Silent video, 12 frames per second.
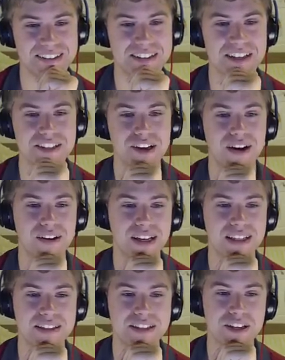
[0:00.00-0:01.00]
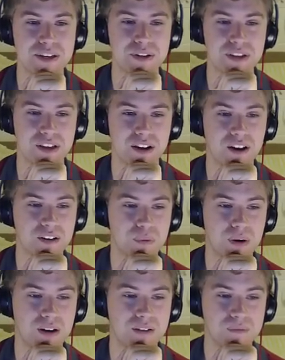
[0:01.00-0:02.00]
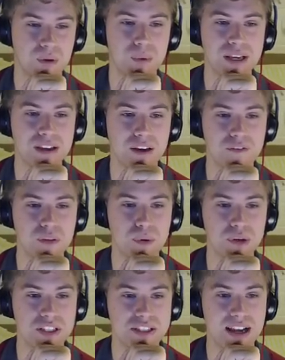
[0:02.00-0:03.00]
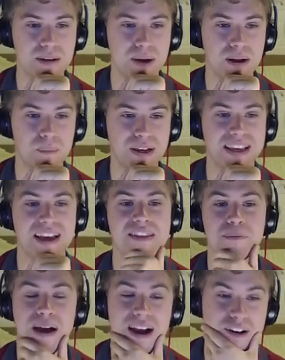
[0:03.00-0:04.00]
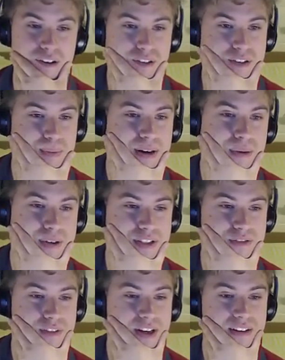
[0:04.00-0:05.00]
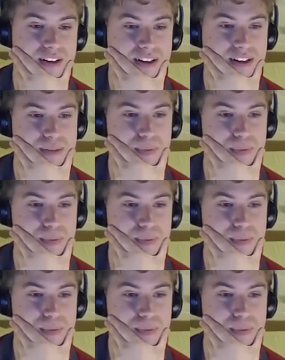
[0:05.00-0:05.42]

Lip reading: Does go out into the Gardevoir. Well, we can go for the Body Slam, and we get the power as well, which is really nice.